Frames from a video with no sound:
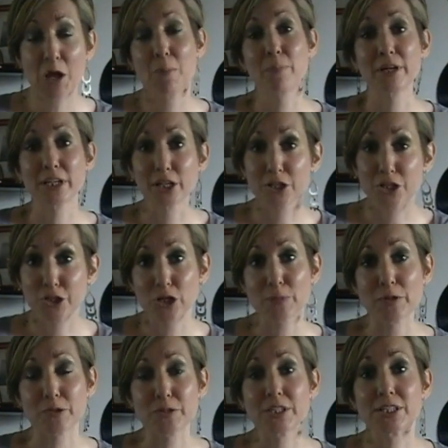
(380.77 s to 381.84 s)
but
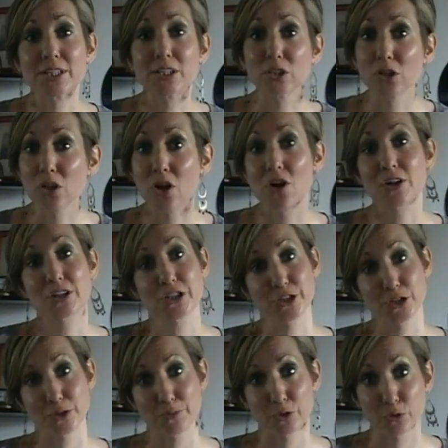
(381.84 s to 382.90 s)
contribute to the
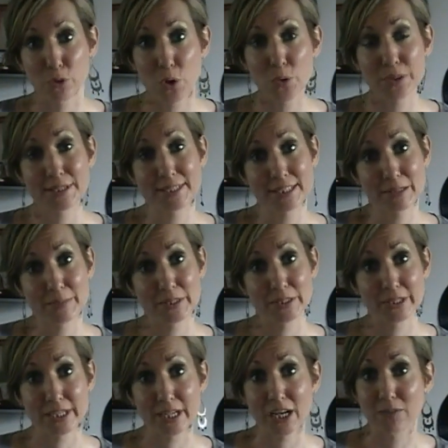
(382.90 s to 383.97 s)
long-term growth and
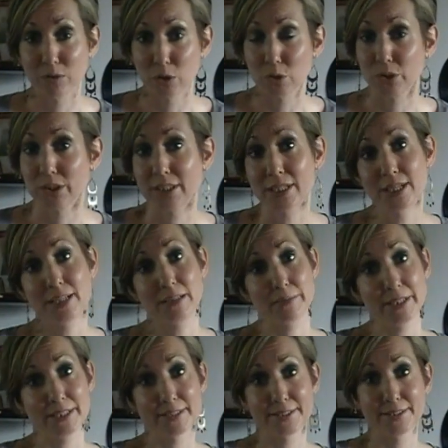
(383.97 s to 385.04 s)
stability of local
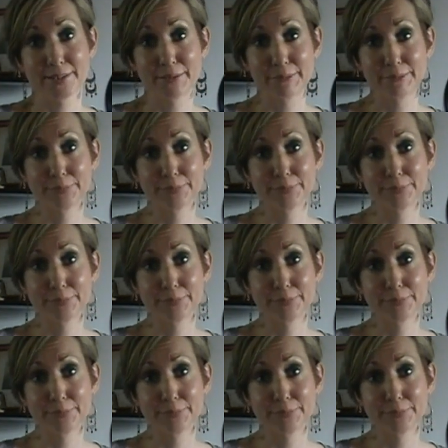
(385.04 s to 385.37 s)
economies?